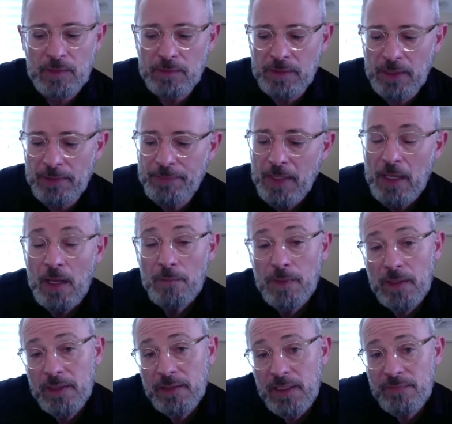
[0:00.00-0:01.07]
Okay,
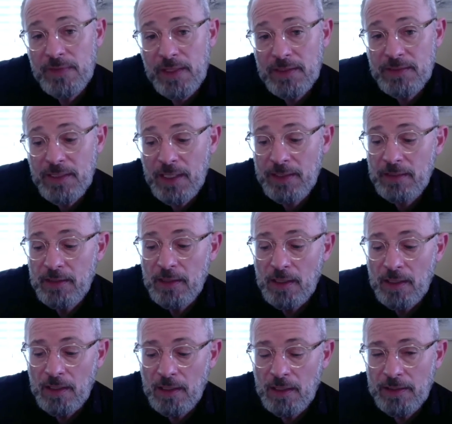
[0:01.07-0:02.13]
but even that said,
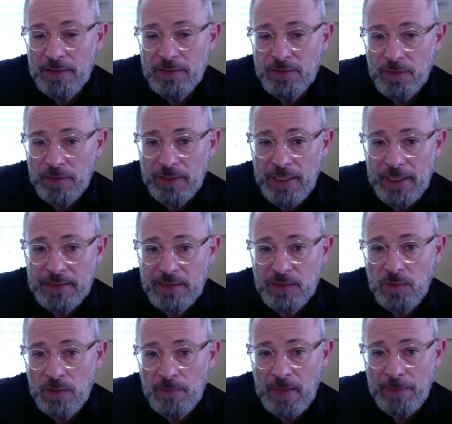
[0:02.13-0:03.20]
uh, in certain cases
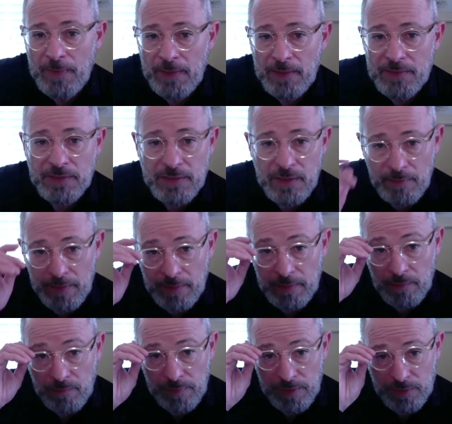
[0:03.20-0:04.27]
where it might be necessary,
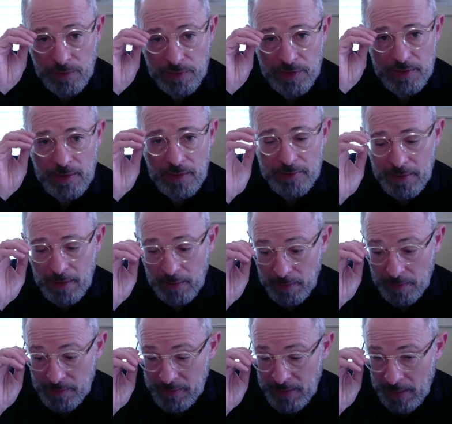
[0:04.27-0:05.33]
the research is not telling
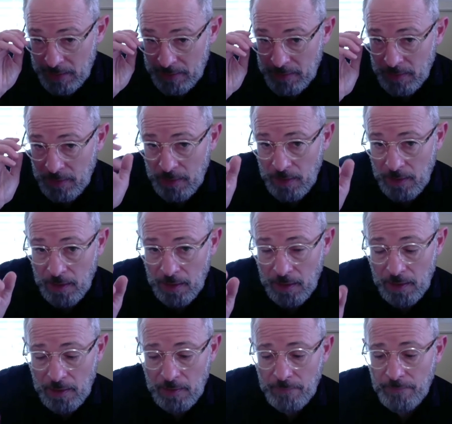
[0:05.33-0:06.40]
us that
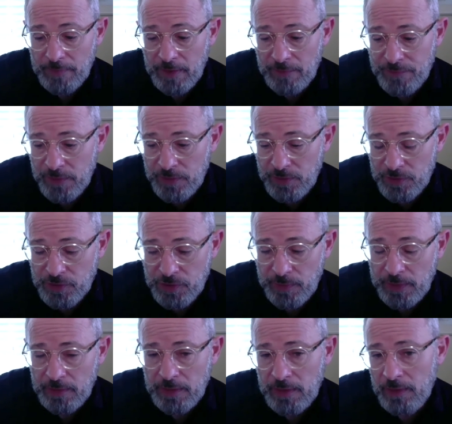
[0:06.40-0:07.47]
um, if you're just
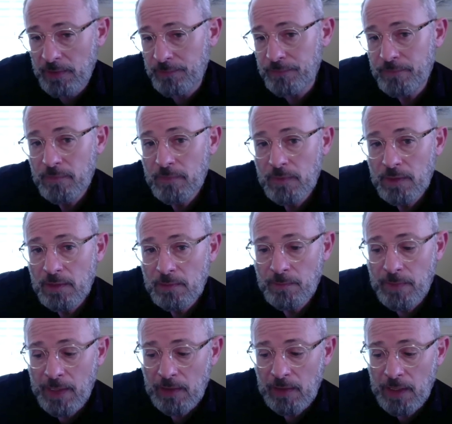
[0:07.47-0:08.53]
doing the
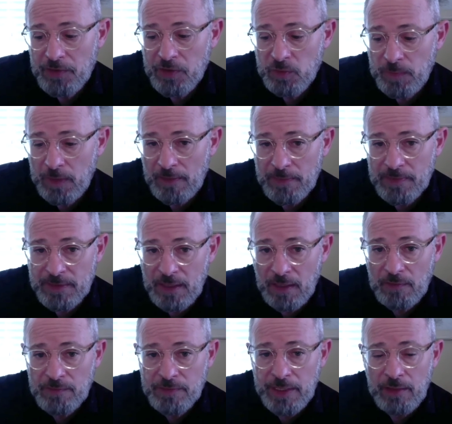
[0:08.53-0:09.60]
biologics by
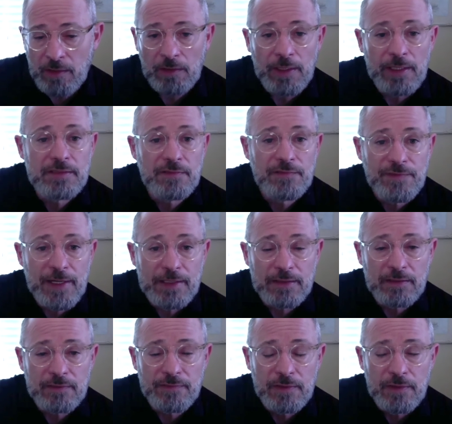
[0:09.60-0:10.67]
themselves, they are less
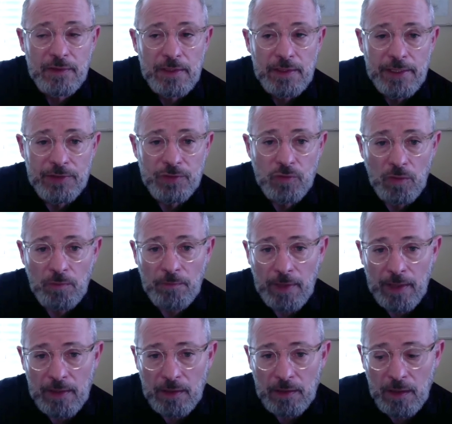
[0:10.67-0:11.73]
effective. It's called
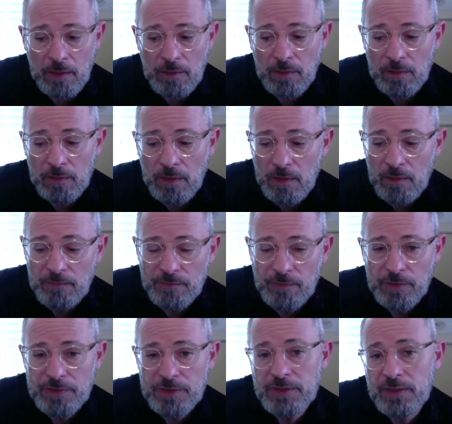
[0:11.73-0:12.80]
monoclonal
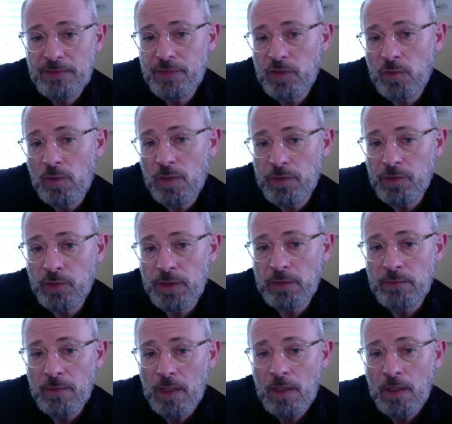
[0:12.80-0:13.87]
versus if you are
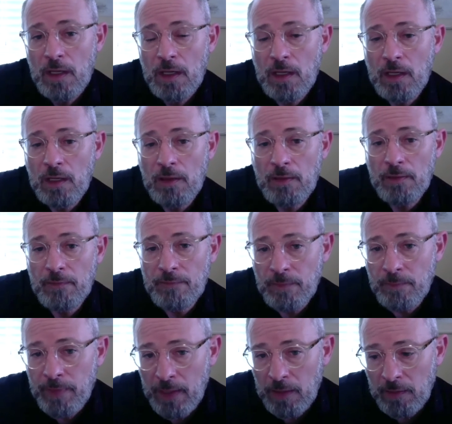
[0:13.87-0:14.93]
doing uh, the
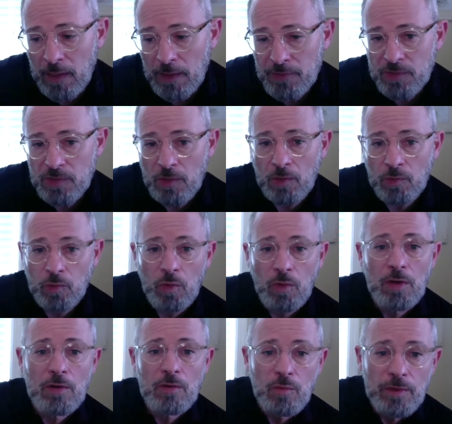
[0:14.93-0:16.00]
biologics
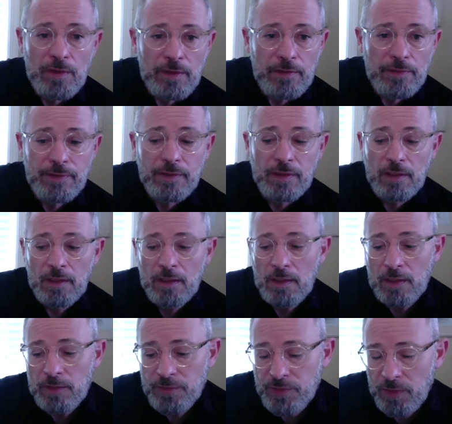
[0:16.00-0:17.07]
along with
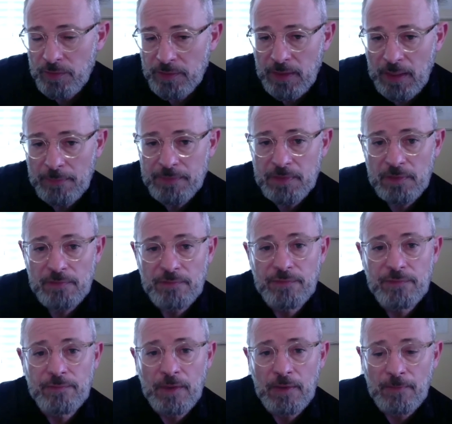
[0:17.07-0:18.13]
certain types of
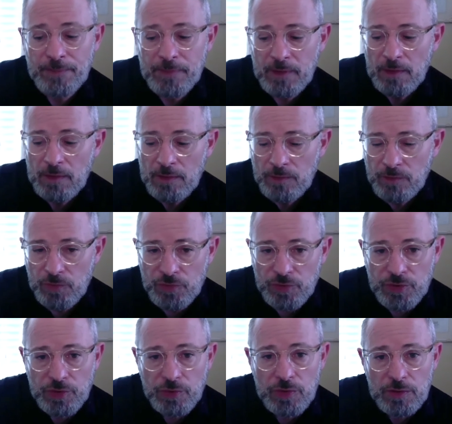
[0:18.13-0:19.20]
um,
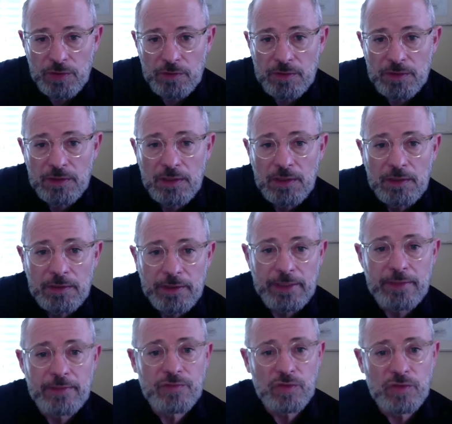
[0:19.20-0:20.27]
nutraceuticals
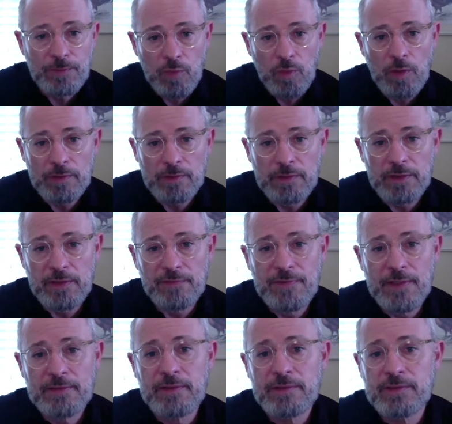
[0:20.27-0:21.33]
in support. The
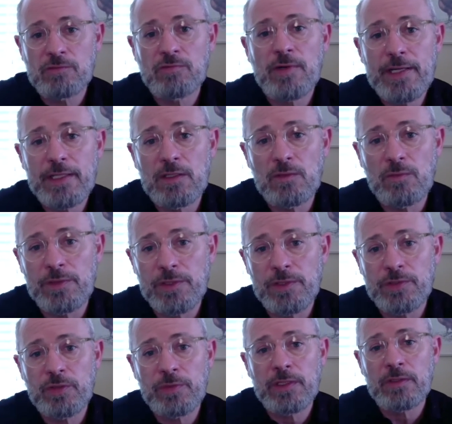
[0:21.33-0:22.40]
effect is greater when you're
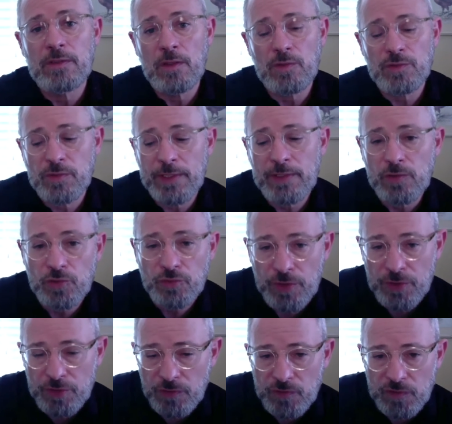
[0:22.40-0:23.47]
doing also a
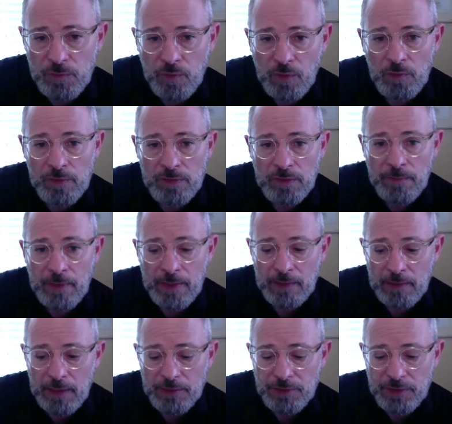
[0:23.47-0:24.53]
nutritional support with the
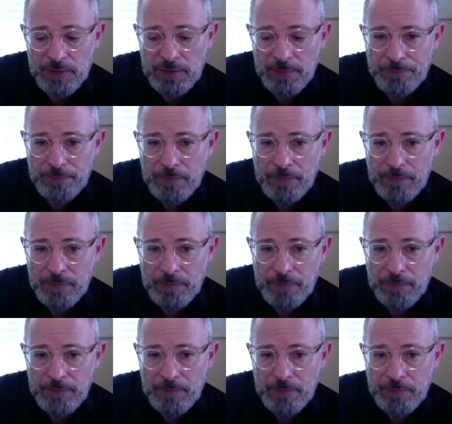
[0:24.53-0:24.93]
biologics.